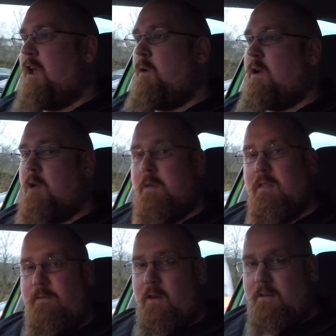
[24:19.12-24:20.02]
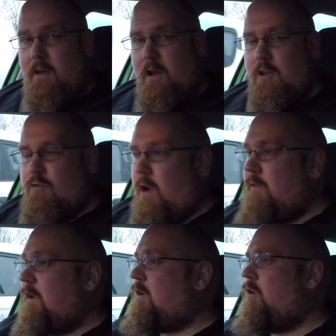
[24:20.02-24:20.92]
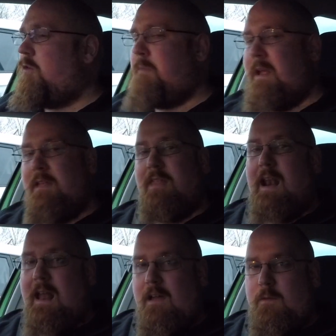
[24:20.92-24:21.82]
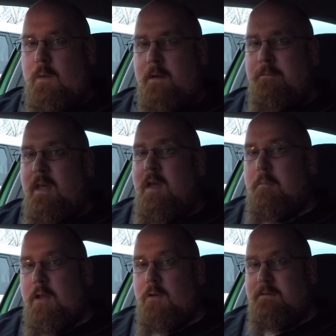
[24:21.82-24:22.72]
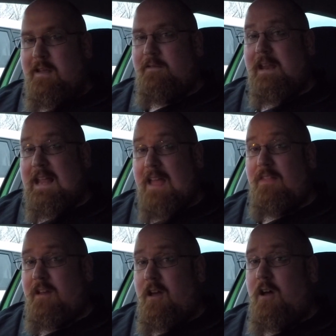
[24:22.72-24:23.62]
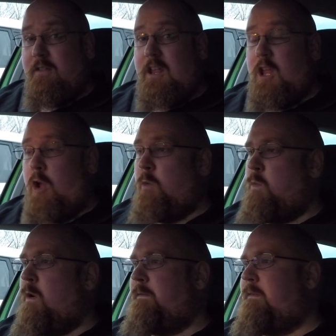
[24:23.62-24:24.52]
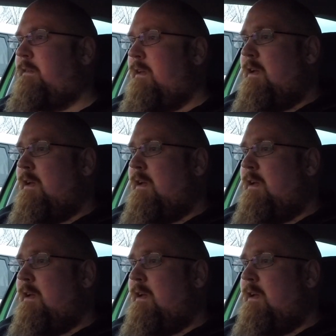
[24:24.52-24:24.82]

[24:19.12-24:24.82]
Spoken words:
it could be the first car you drive, it could be the last one, but you'll definitely get the car that you want.